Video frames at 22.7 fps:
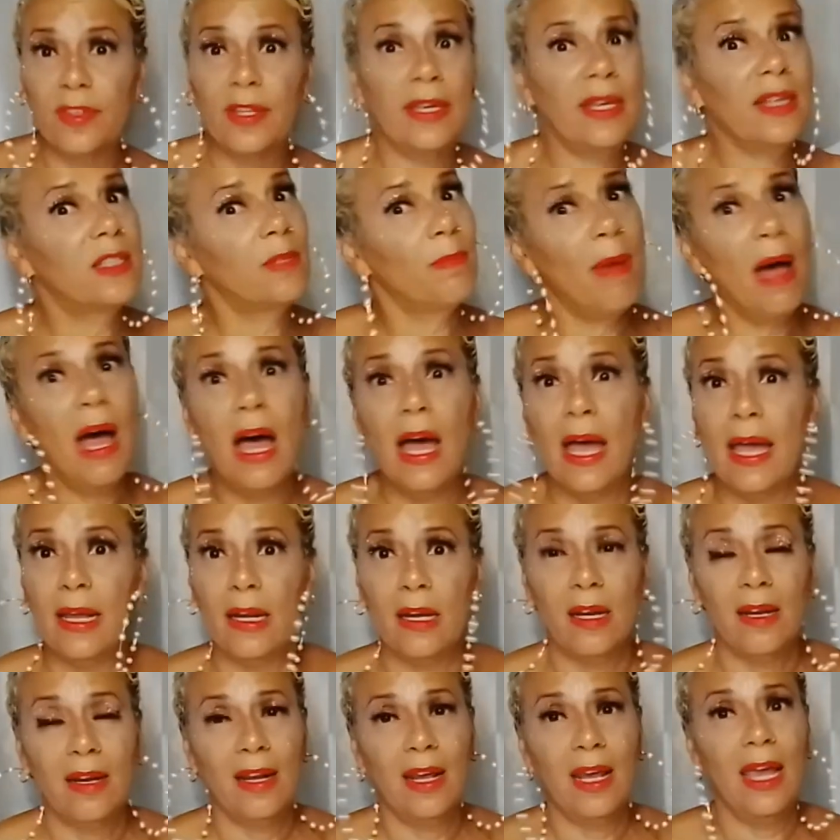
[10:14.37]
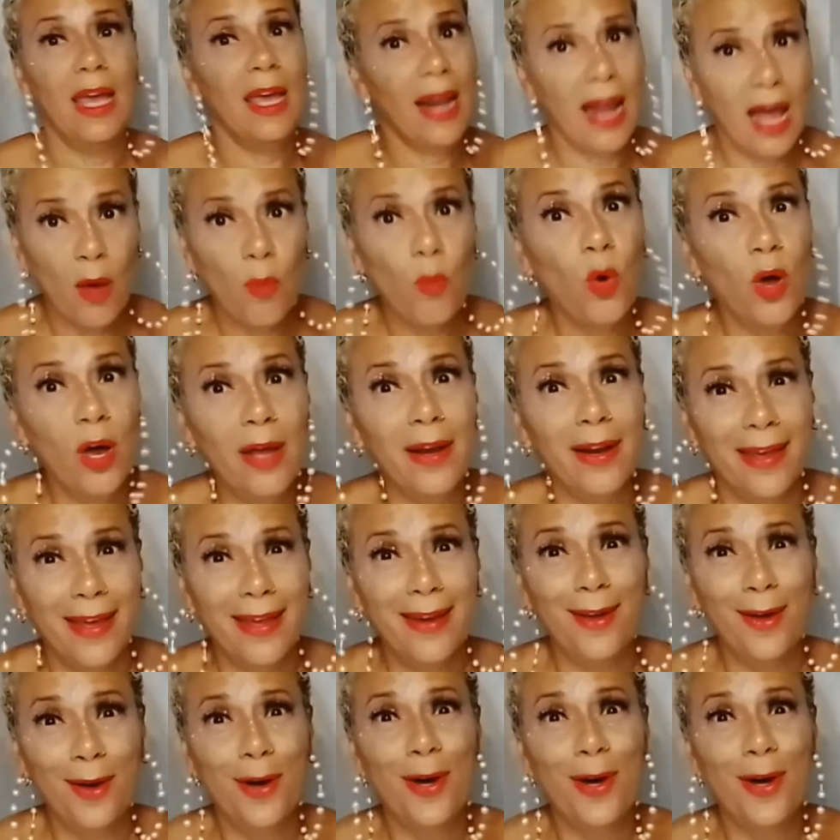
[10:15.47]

it's mine and I want it,